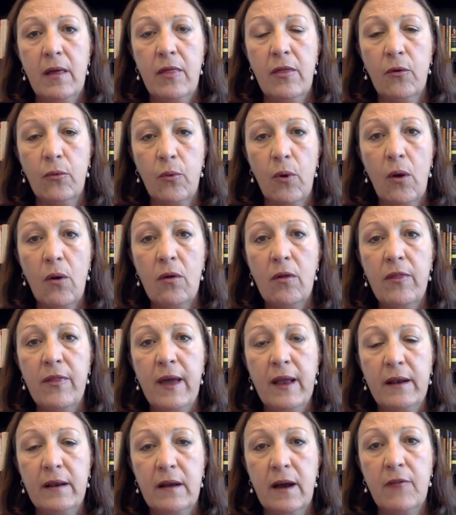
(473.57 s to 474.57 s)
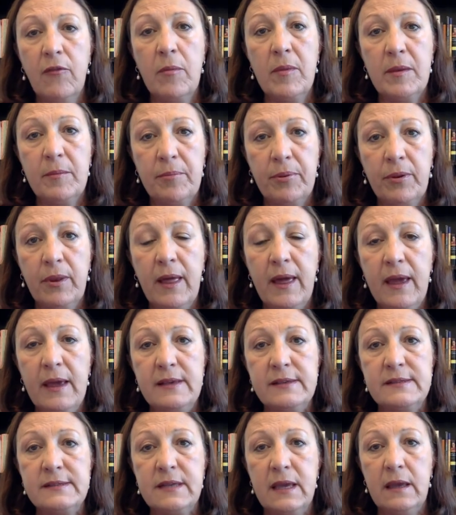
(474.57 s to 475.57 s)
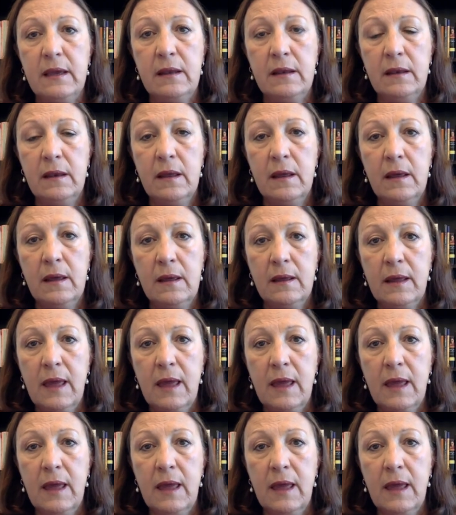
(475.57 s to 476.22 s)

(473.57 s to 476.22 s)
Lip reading: the role that government plays in